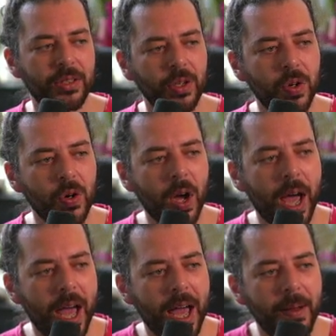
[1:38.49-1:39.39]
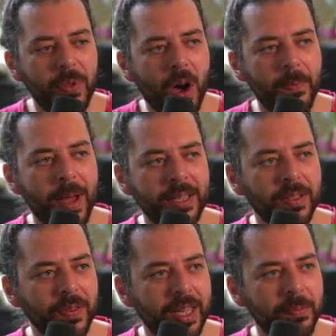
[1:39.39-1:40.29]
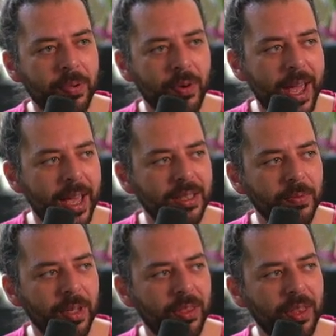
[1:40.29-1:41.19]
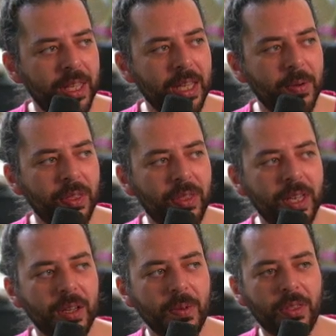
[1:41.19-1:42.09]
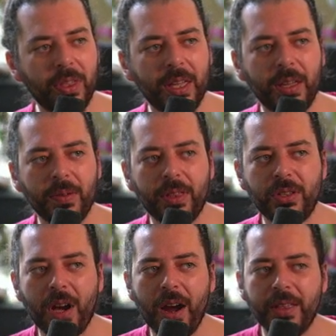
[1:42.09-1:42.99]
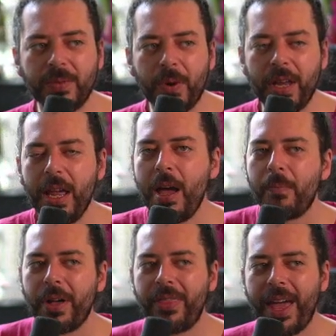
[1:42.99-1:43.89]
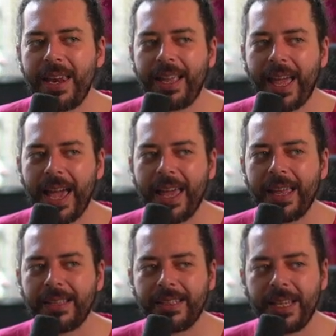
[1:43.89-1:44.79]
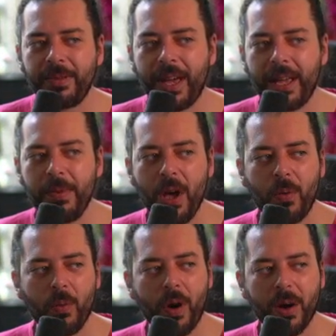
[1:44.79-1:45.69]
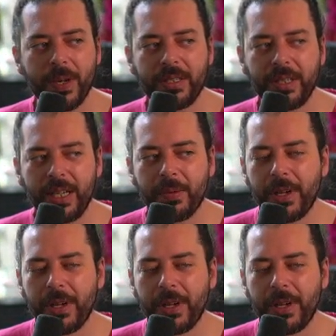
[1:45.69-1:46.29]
So not massively impressed with the chart at this point, but then again at the same time, what are we seeing?